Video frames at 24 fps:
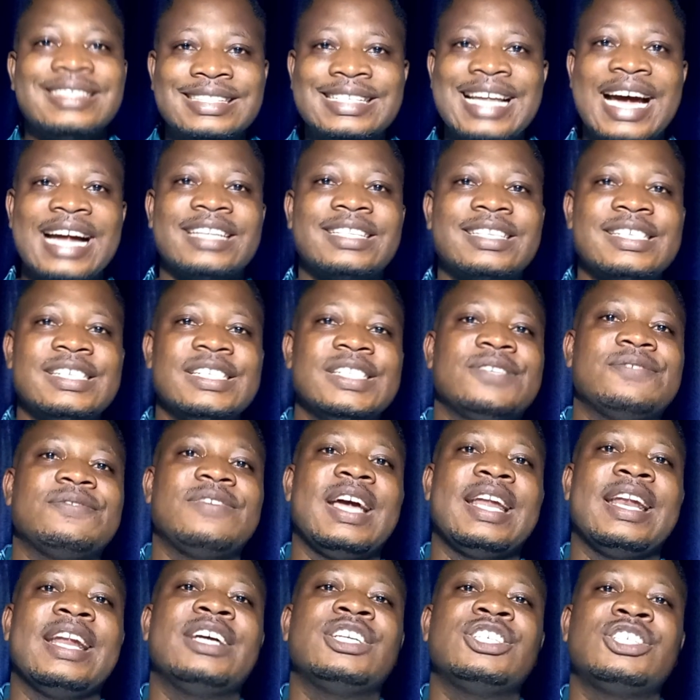That is
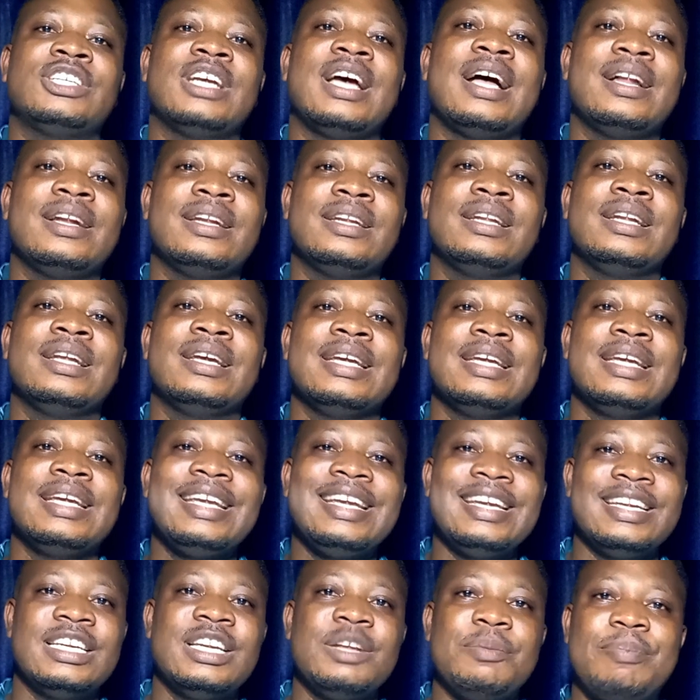financial
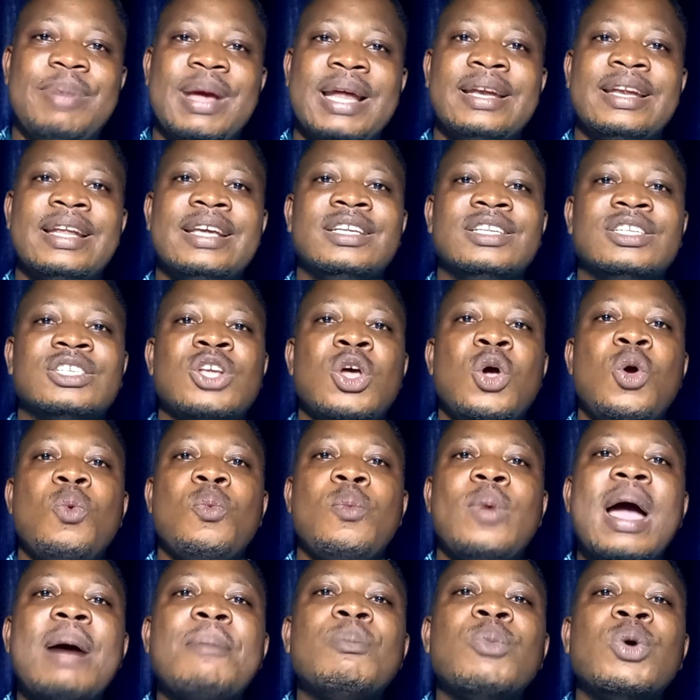independence,
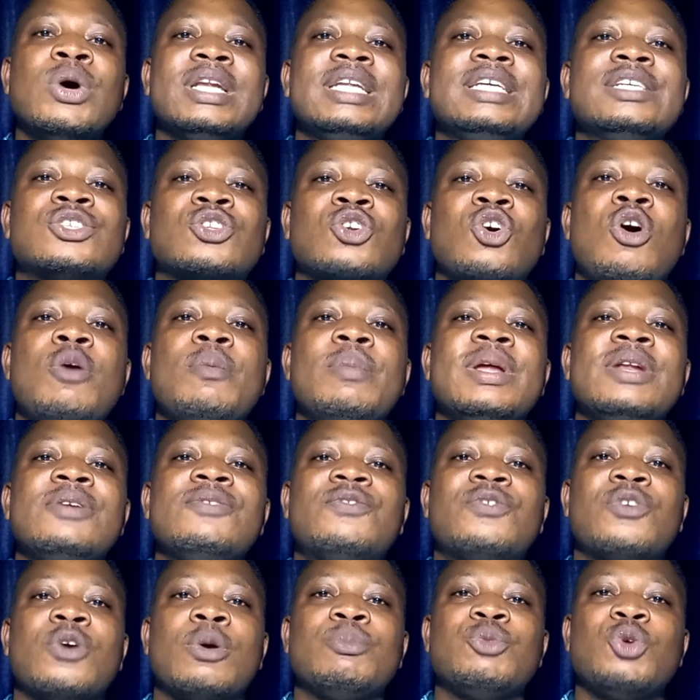where money is
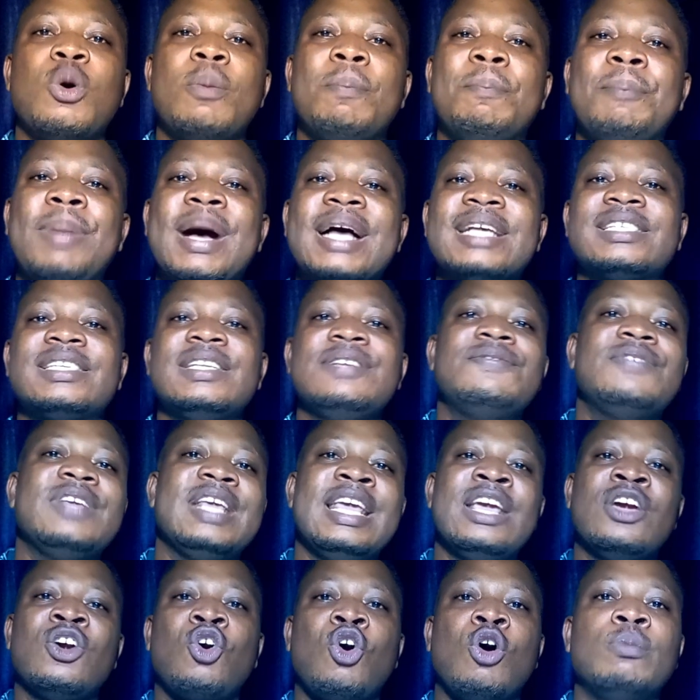coming from your passive
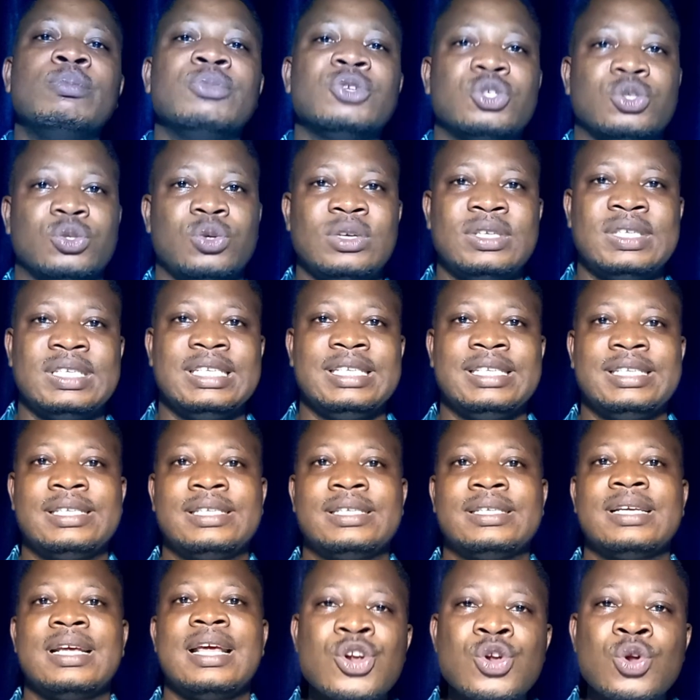income
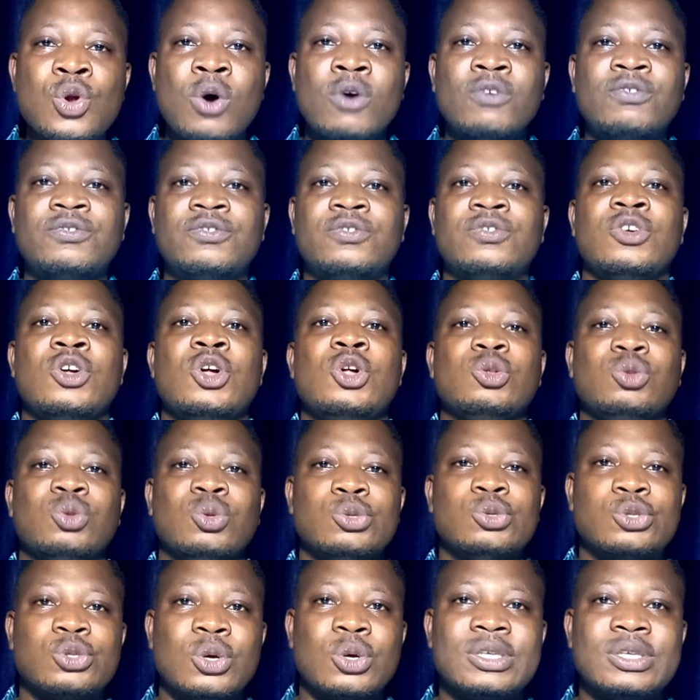sources enough
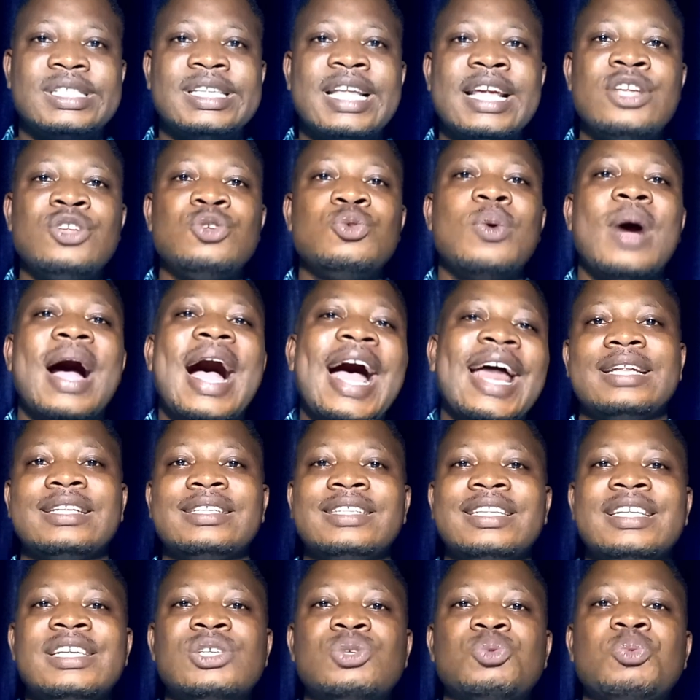to sustain you.
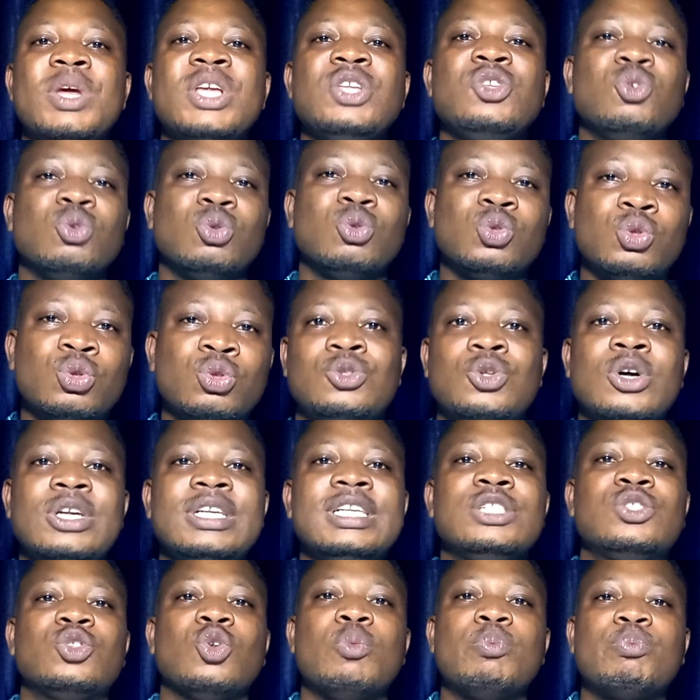This way, you
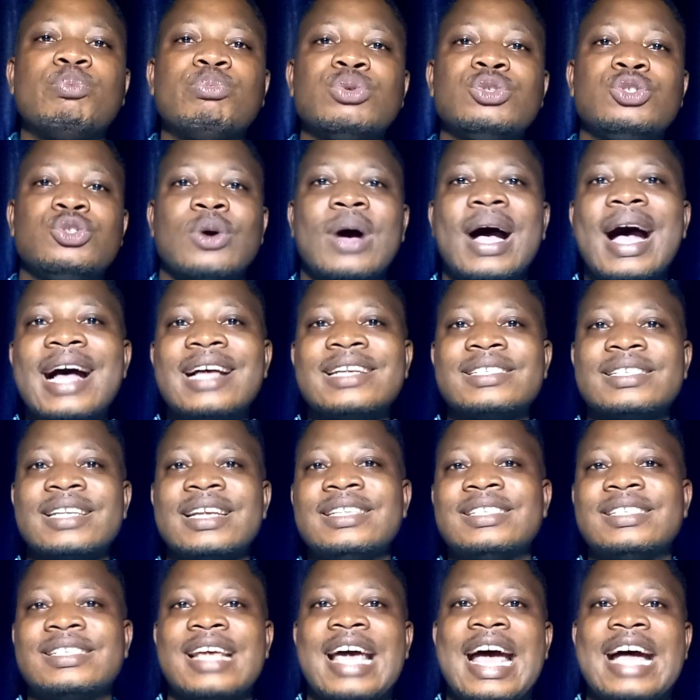don't need to put your
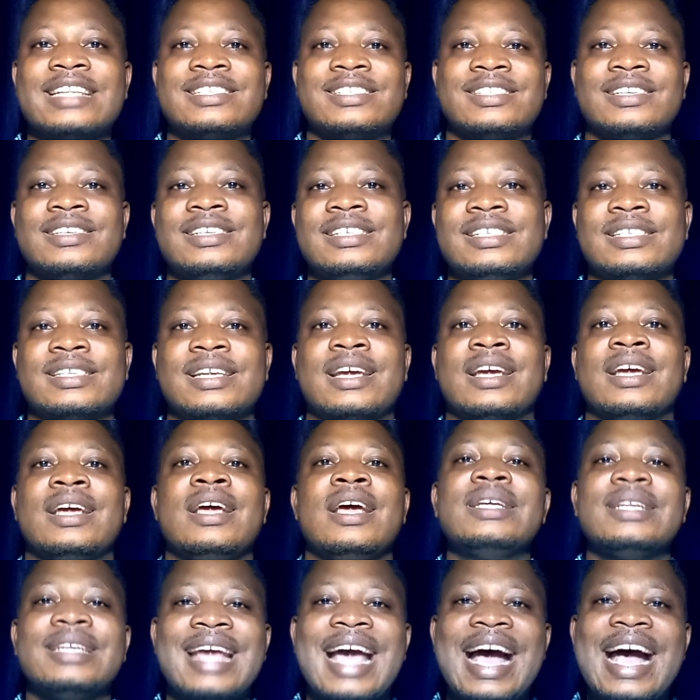assets at risk.
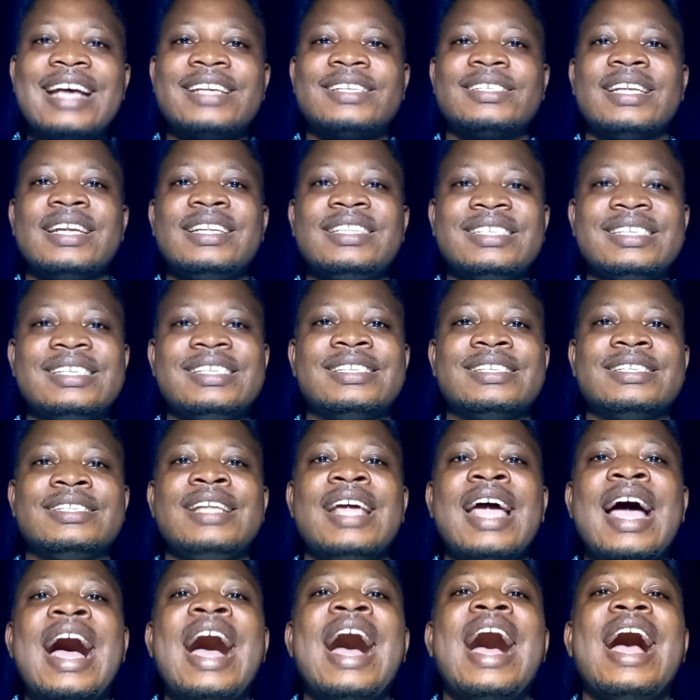The asset is
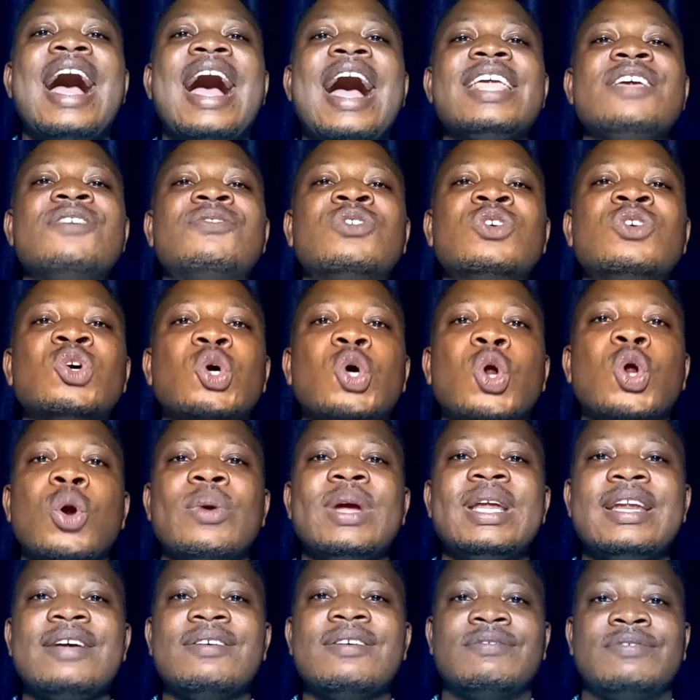there, even
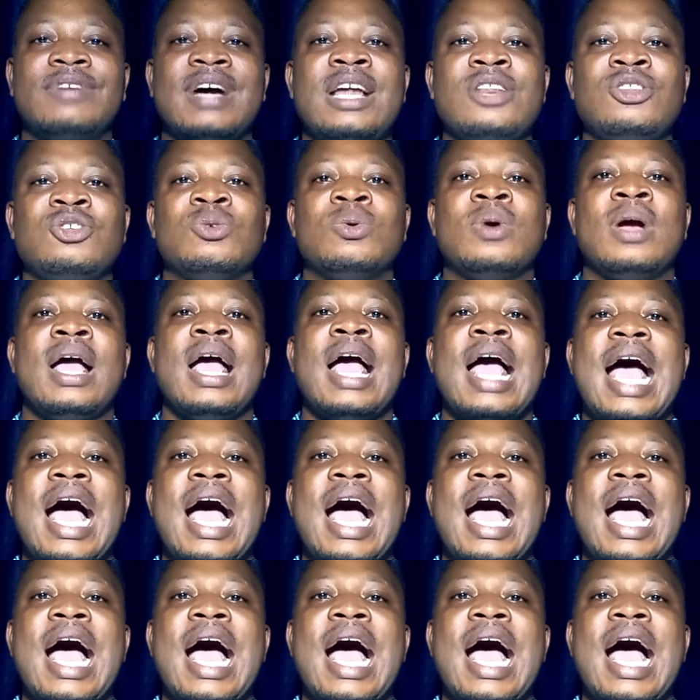growing in value.